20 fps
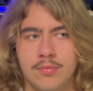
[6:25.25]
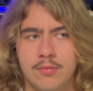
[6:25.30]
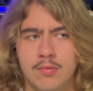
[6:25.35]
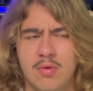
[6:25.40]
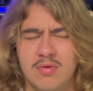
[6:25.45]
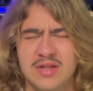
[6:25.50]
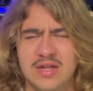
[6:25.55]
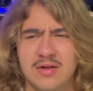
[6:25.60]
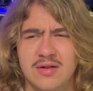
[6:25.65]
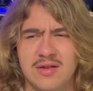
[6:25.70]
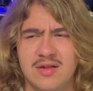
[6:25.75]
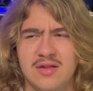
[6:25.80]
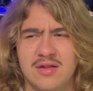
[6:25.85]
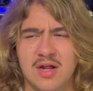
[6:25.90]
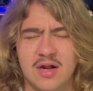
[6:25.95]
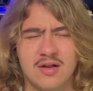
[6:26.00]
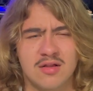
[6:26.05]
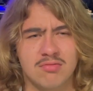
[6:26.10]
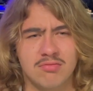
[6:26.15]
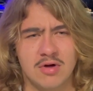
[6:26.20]
was it?
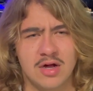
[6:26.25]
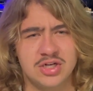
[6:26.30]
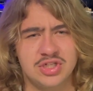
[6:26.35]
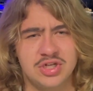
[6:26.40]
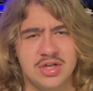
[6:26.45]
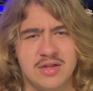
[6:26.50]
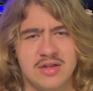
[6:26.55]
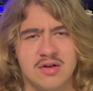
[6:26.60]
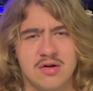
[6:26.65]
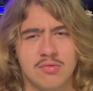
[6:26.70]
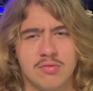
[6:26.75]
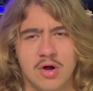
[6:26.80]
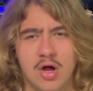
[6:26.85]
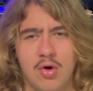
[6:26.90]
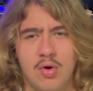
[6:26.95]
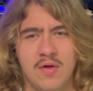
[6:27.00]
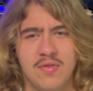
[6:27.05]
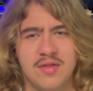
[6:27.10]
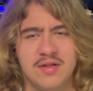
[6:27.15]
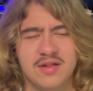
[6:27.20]
Six rushes in a
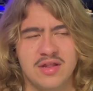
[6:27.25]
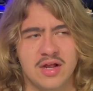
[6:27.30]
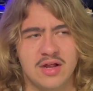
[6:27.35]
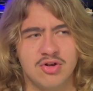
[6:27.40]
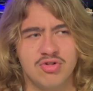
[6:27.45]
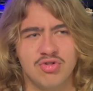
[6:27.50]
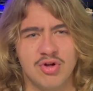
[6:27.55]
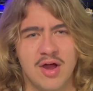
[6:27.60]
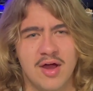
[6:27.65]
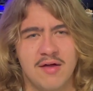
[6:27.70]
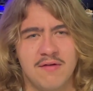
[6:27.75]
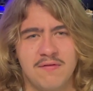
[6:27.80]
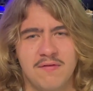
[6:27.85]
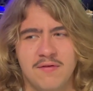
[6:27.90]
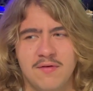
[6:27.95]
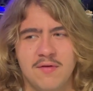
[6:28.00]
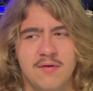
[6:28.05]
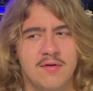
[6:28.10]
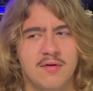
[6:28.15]
row on the second drive?